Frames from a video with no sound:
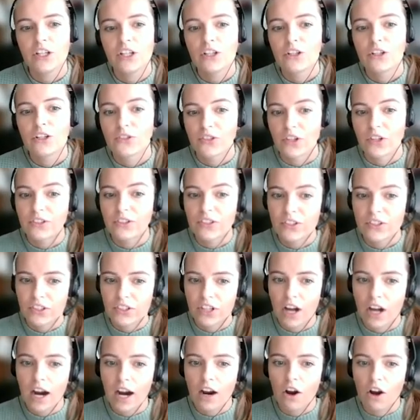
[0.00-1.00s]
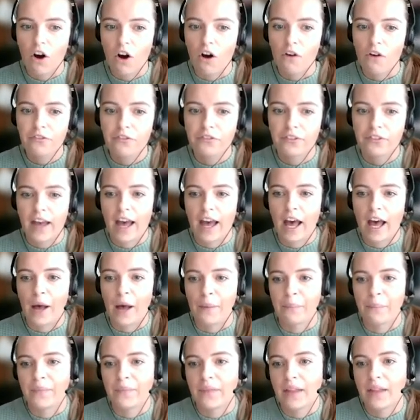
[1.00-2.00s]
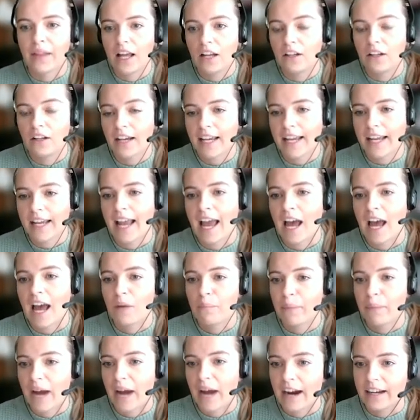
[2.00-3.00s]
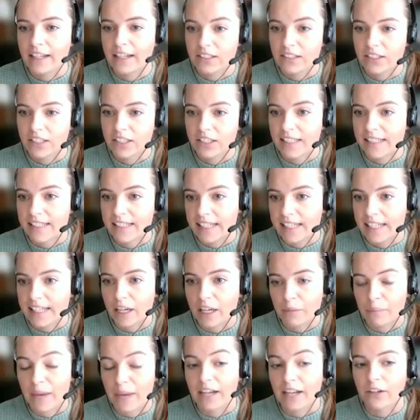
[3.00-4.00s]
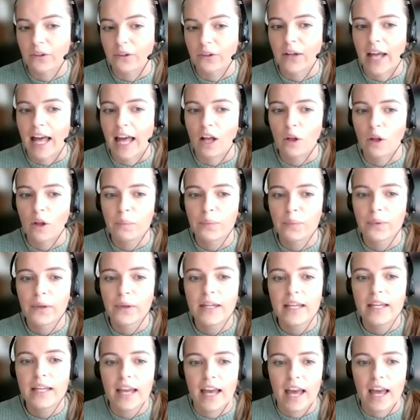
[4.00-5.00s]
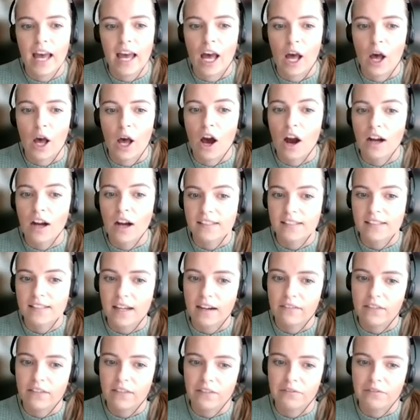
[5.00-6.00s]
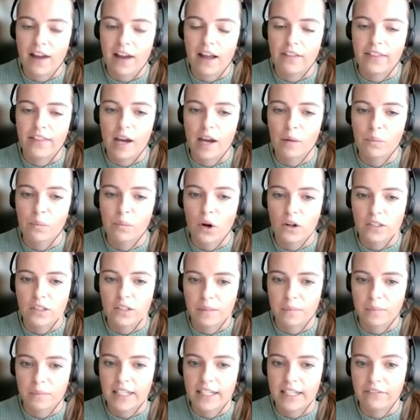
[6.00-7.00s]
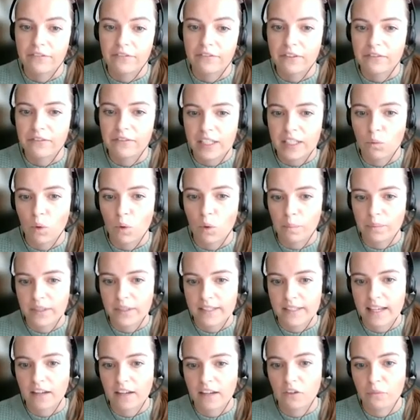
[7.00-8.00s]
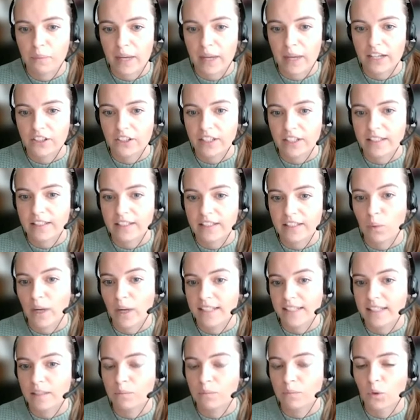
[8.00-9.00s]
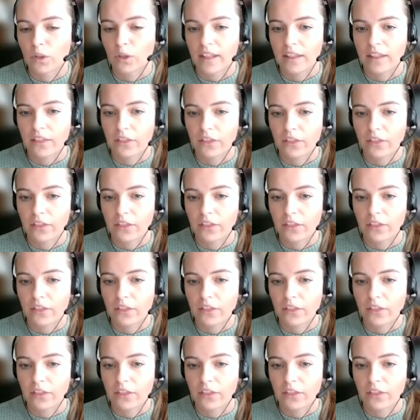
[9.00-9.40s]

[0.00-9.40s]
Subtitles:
So to start off, looking at barriers to seeking medical help, our survey found that approximately 51% of patients waited more than